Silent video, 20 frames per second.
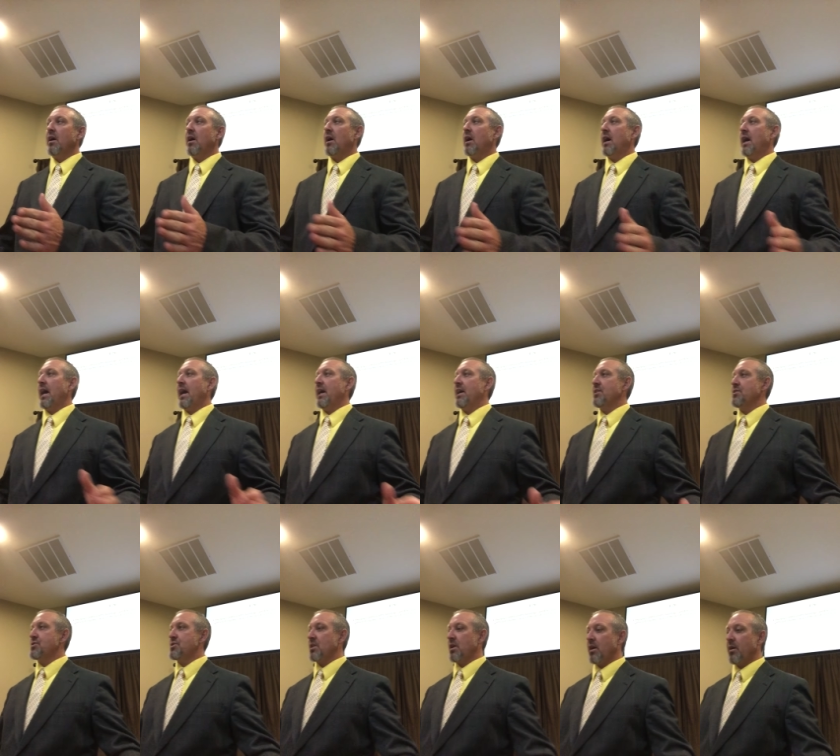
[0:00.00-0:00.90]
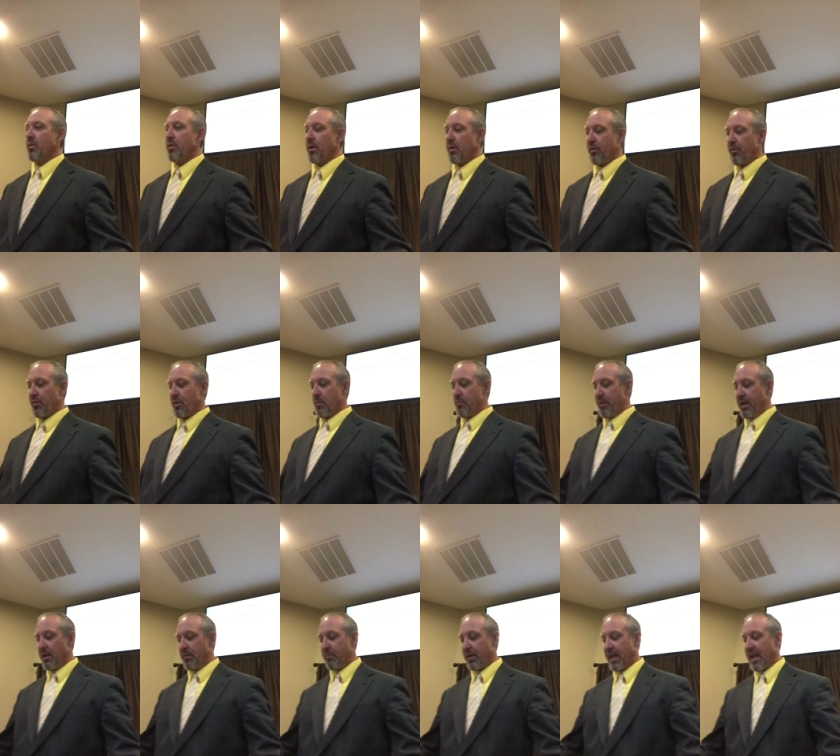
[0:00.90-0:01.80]
uh, as uh, the, the
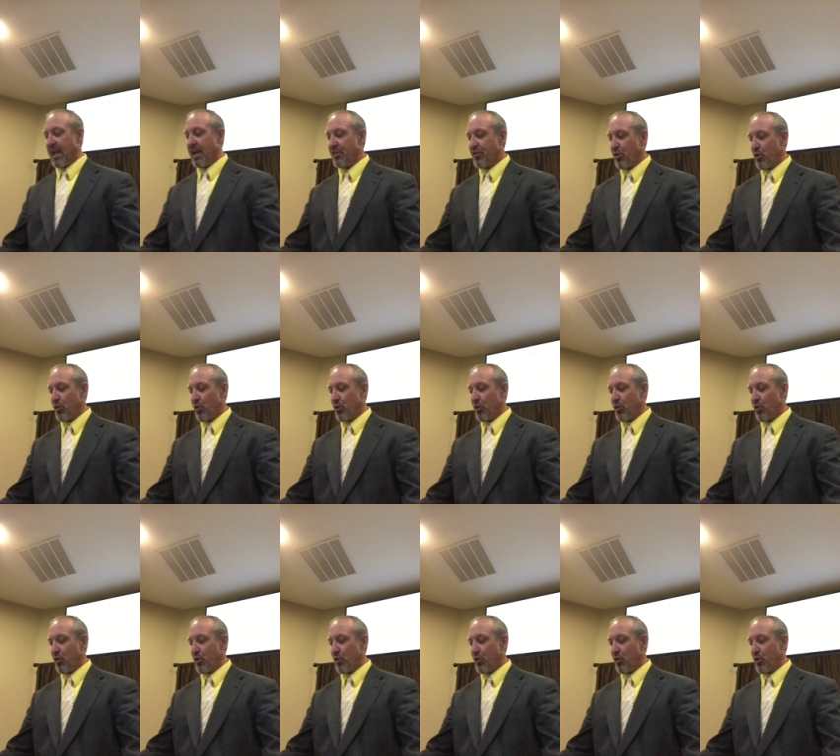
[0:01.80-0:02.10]
men began